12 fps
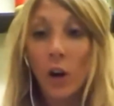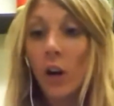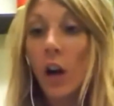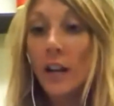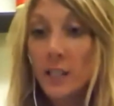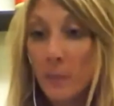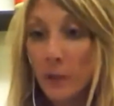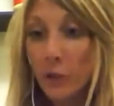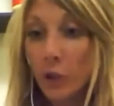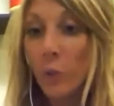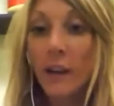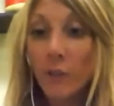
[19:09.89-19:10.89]
husband,
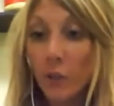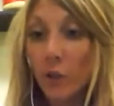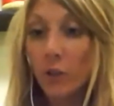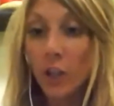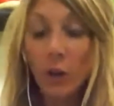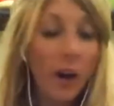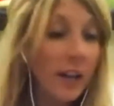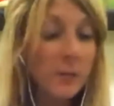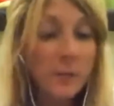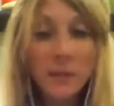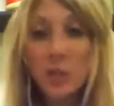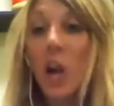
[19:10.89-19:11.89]
or whatever,
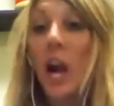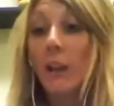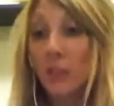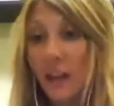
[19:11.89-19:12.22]
husband, child.